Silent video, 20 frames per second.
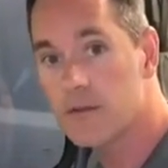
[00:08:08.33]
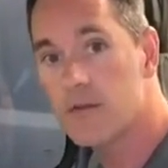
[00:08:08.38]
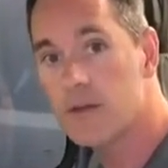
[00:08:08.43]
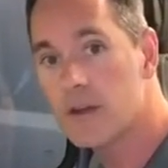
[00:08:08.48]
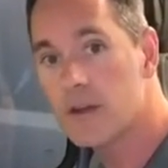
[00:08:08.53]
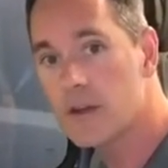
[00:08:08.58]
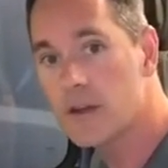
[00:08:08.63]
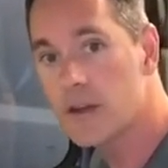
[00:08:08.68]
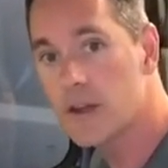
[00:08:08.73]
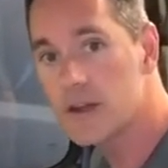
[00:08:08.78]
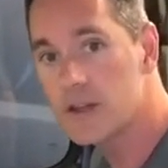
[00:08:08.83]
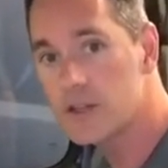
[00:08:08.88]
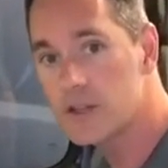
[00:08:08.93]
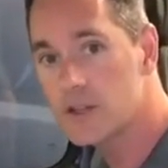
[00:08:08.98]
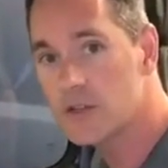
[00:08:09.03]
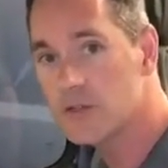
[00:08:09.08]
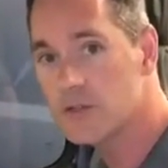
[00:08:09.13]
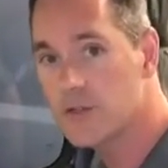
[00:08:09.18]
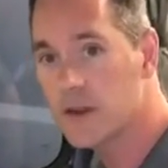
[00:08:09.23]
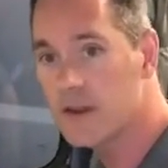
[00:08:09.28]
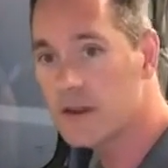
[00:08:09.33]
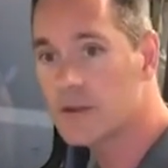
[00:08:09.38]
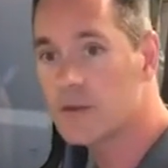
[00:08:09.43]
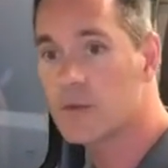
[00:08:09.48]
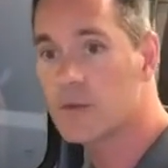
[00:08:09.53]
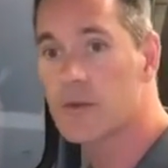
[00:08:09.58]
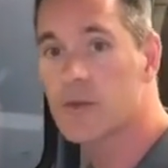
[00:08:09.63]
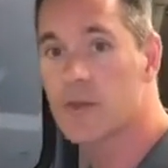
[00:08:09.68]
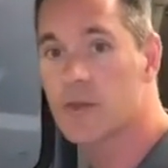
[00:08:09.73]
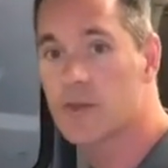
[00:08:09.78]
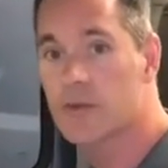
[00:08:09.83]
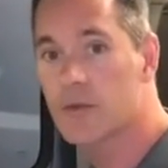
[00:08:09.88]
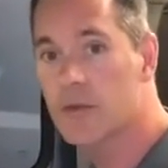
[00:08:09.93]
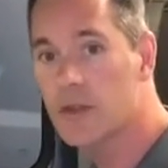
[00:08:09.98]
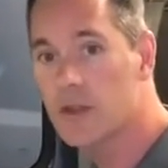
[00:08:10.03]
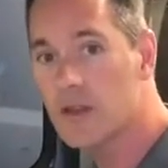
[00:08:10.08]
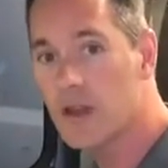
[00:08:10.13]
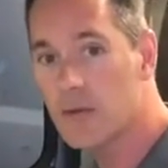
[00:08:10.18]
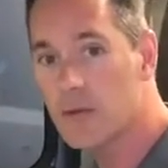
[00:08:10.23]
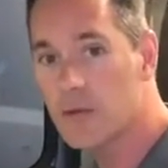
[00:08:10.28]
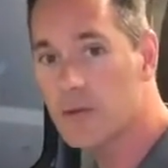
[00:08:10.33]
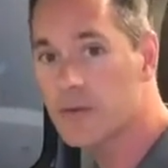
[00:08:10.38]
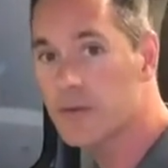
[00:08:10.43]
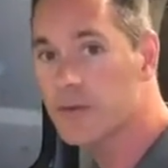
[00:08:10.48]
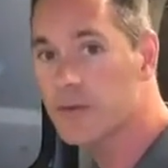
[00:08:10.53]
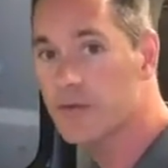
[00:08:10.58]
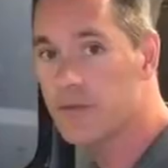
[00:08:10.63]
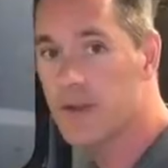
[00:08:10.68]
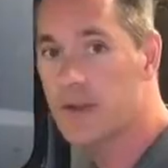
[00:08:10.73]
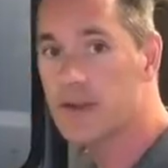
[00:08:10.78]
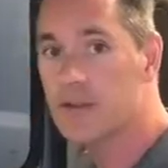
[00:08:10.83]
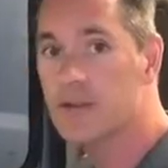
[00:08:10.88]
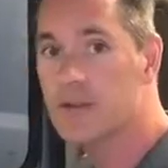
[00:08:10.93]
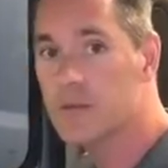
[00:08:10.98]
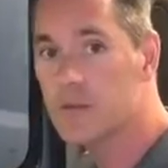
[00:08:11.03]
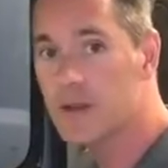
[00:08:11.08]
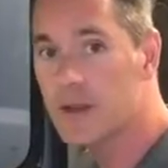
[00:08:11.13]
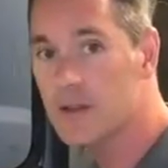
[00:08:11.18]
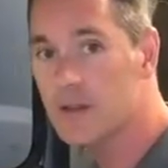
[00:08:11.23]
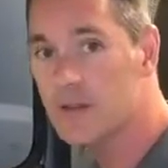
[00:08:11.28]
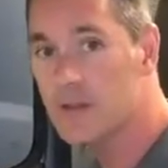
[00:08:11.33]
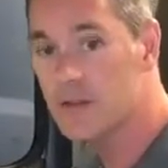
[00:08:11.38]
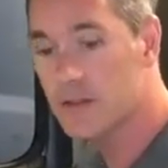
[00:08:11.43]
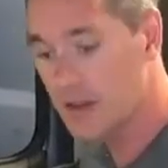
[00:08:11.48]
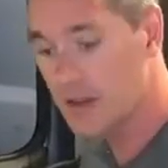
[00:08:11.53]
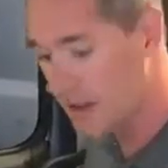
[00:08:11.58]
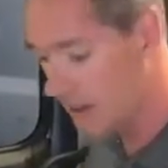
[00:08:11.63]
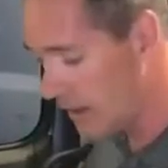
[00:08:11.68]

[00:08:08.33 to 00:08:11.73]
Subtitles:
a ventilation effect with 3 levels of fan speeds.